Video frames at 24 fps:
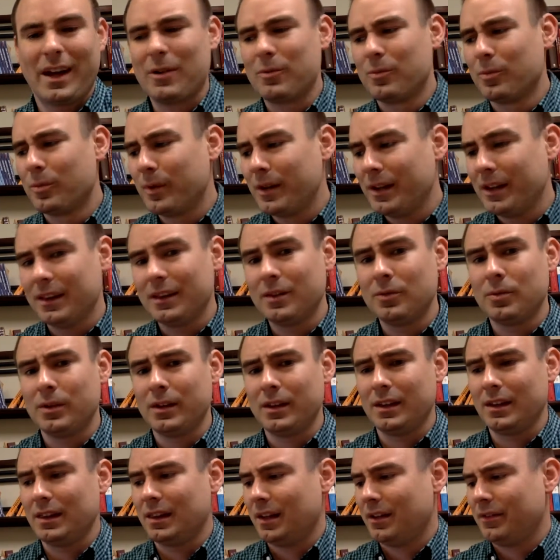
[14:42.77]
I really,
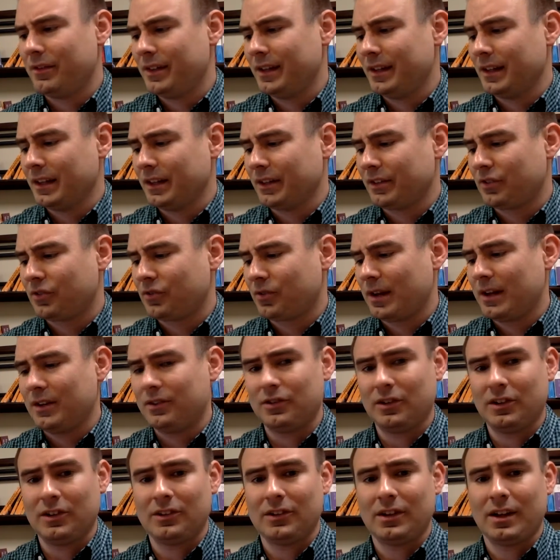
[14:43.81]
really love the
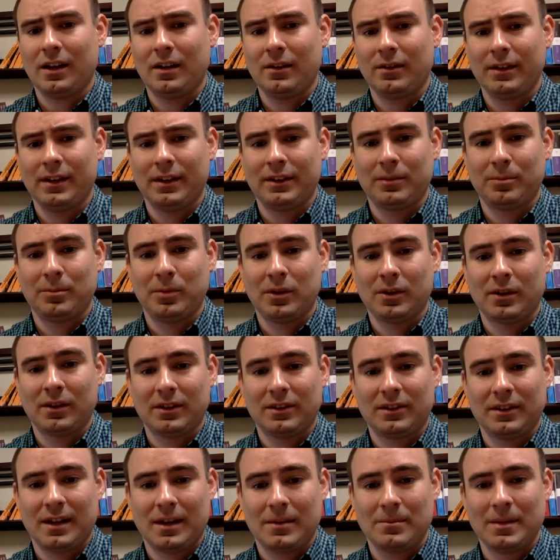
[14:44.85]
illustrations of this book
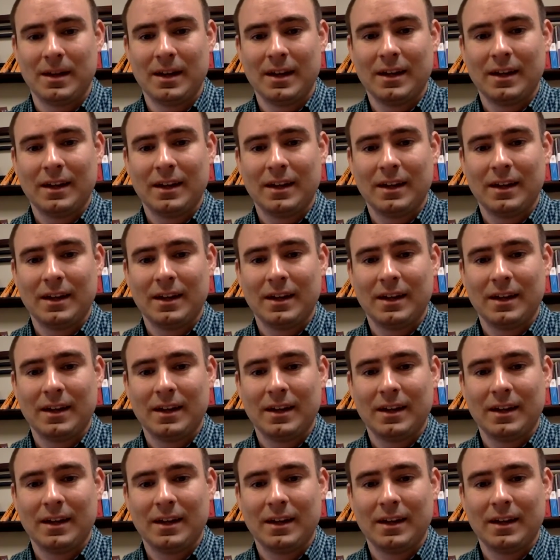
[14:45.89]
this time,